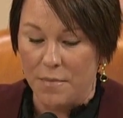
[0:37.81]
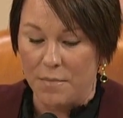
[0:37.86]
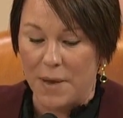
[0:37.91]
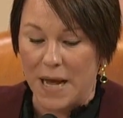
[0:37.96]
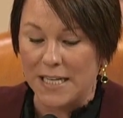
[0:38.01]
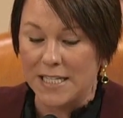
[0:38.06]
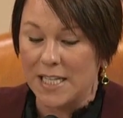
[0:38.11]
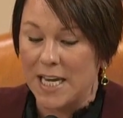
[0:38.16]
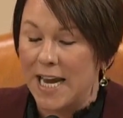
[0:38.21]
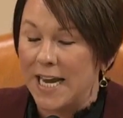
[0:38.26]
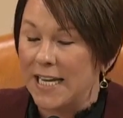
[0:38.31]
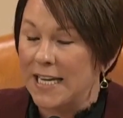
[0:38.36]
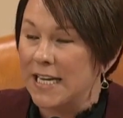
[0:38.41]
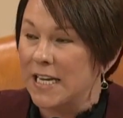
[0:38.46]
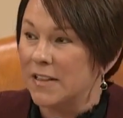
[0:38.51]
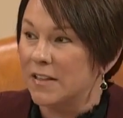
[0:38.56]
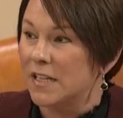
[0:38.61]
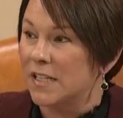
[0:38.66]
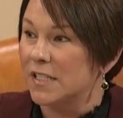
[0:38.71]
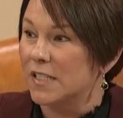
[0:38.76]
By
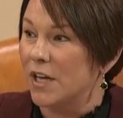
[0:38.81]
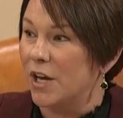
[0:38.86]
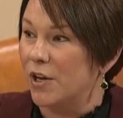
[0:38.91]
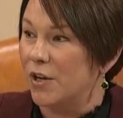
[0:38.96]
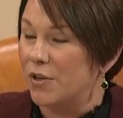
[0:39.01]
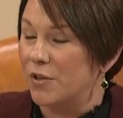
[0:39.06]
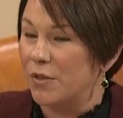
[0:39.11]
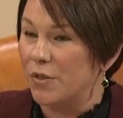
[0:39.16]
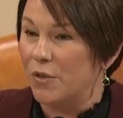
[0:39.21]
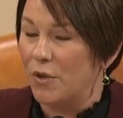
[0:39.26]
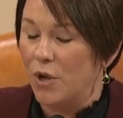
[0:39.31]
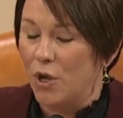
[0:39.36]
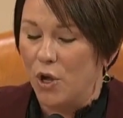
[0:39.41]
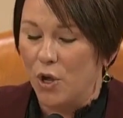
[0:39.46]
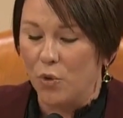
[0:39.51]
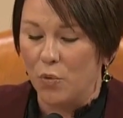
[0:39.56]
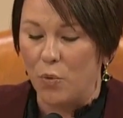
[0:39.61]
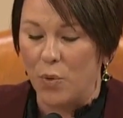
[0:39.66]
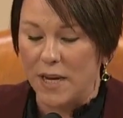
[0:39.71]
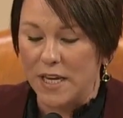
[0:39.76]
taking this oath,
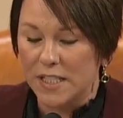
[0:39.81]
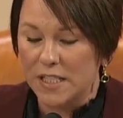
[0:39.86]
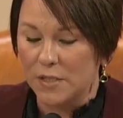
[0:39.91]
we